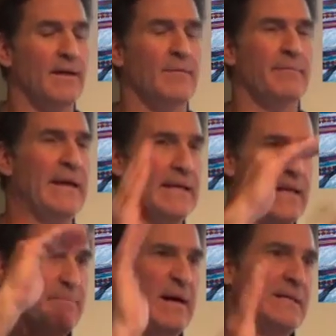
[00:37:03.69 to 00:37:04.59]
I'll make an
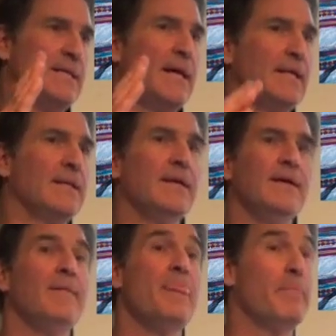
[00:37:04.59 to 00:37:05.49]
8 by 10
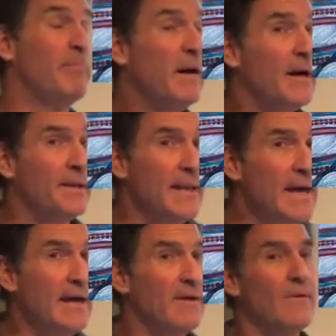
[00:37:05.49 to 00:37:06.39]
but
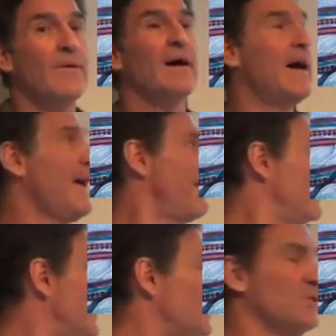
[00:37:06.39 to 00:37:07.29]
now I
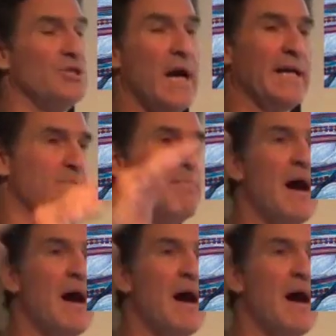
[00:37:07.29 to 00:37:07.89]
have this giant